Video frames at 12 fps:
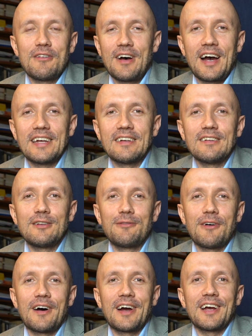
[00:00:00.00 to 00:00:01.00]

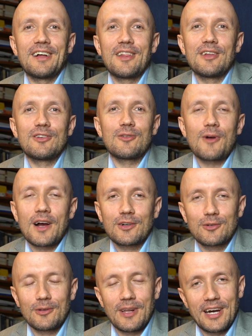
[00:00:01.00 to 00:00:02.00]
Identify the
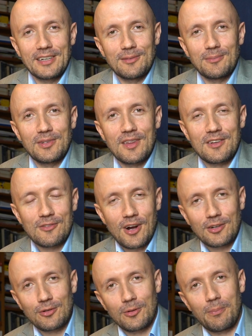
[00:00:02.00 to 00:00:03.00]
structural items, the
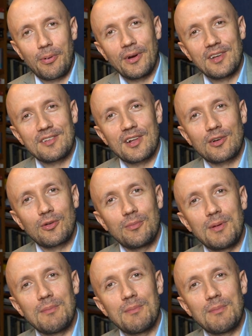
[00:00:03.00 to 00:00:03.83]
structural points that could be